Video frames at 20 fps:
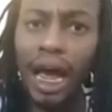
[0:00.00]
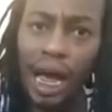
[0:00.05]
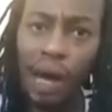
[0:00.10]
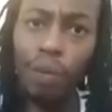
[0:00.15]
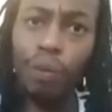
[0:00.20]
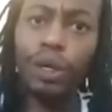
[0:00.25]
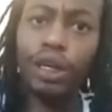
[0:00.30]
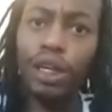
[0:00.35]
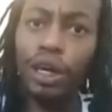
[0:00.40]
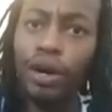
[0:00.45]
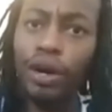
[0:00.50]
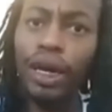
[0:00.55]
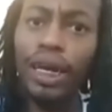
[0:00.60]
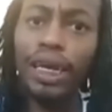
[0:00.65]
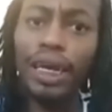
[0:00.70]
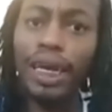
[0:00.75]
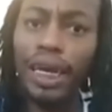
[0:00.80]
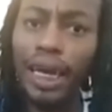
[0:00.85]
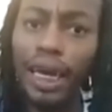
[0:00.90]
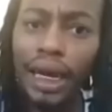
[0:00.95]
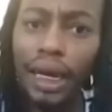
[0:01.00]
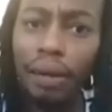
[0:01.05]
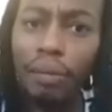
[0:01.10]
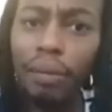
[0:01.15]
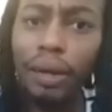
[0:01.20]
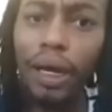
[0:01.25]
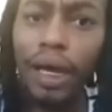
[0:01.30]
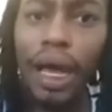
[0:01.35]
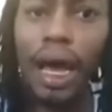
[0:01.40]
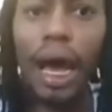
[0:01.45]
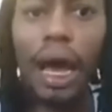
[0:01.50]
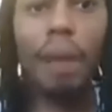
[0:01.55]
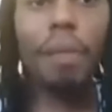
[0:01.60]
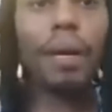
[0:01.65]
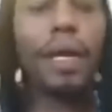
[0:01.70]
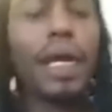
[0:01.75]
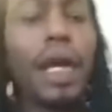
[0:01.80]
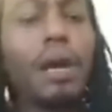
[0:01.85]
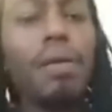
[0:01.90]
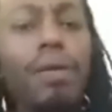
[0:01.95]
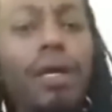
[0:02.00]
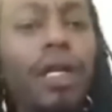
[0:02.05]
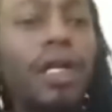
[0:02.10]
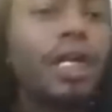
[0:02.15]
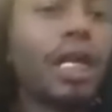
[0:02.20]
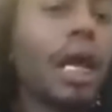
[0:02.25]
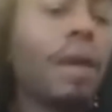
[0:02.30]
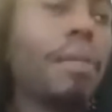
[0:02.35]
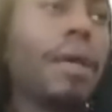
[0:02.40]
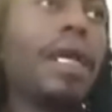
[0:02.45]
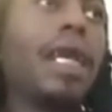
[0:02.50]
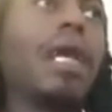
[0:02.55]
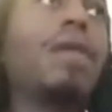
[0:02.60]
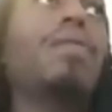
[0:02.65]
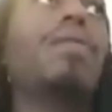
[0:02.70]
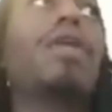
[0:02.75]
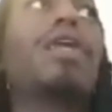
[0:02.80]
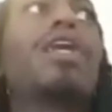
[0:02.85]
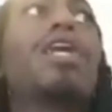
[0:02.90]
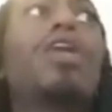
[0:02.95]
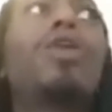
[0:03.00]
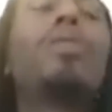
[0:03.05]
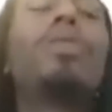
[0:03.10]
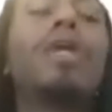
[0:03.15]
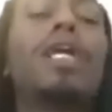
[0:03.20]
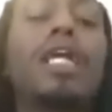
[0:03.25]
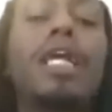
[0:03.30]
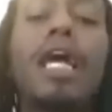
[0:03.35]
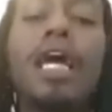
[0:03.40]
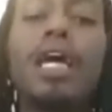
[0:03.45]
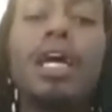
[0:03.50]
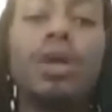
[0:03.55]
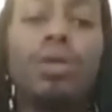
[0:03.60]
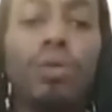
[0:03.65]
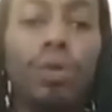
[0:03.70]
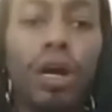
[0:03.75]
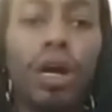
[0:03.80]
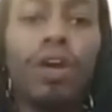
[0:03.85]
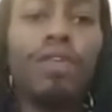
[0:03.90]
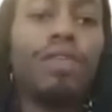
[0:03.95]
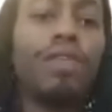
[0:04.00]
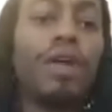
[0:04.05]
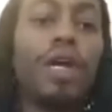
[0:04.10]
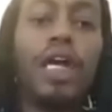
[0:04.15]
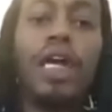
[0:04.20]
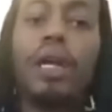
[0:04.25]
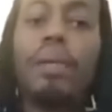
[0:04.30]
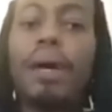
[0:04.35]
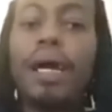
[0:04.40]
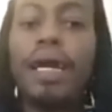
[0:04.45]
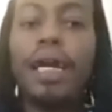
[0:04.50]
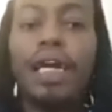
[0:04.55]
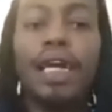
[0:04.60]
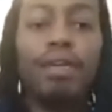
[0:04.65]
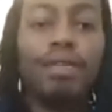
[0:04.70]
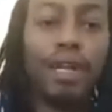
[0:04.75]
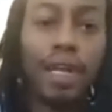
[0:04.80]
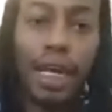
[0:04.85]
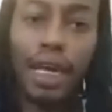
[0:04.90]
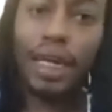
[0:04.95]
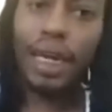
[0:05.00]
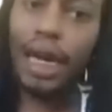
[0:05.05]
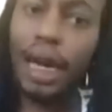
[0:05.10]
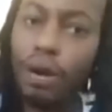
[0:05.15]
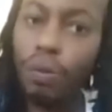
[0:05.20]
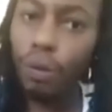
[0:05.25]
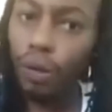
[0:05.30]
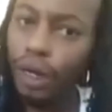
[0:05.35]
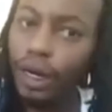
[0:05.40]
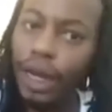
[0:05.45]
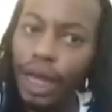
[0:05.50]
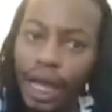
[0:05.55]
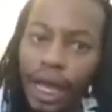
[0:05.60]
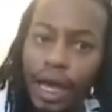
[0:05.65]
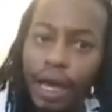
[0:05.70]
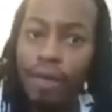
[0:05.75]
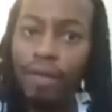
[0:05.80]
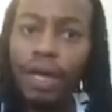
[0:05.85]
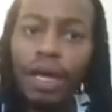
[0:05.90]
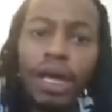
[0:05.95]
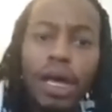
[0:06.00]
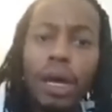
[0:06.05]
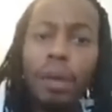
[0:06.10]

I was going to get him. I mean, that was the stupidest thing in the world for anybody to even think that I wouldn't have.